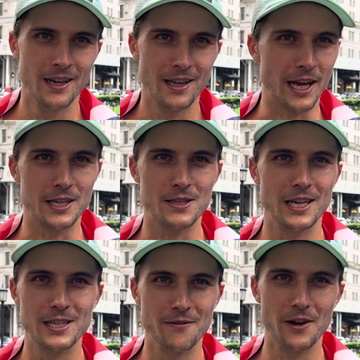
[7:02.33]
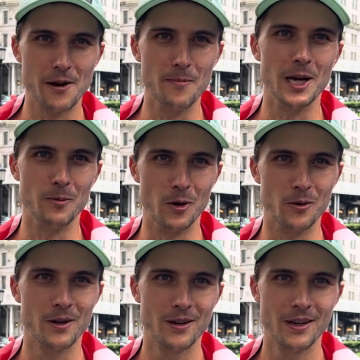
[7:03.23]
Like it's it's a very minimal
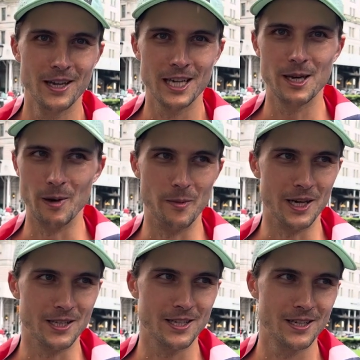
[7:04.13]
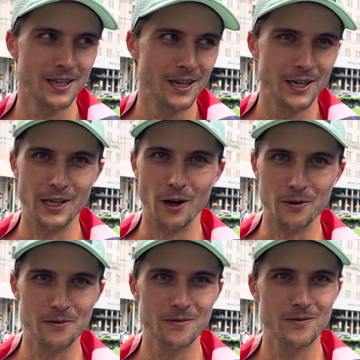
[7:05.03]
commitment. It's you know
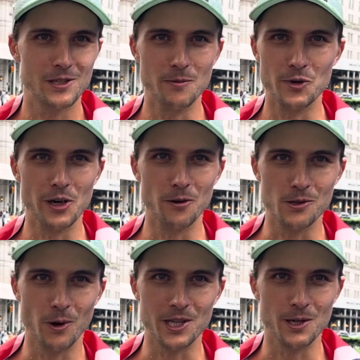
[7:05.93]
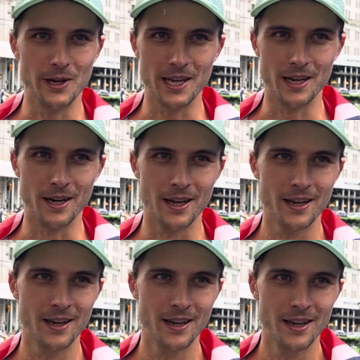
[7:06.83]
some drills once a week and
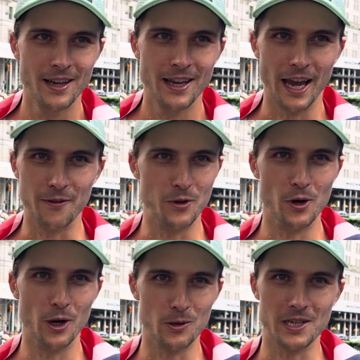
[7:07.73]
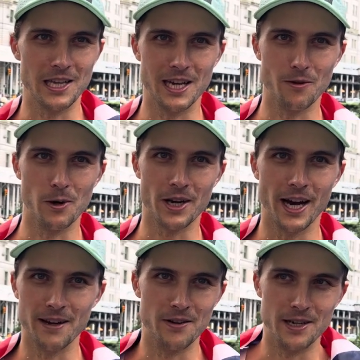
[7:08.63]
and a few hurdles at the end of a
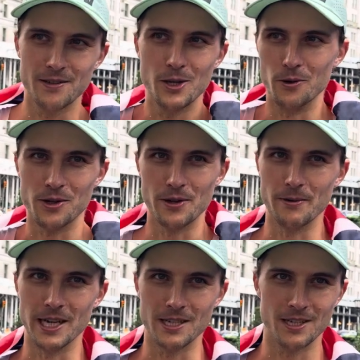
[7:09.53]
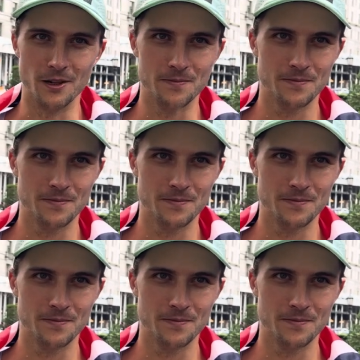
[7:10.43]
workout every two or three weeks. So.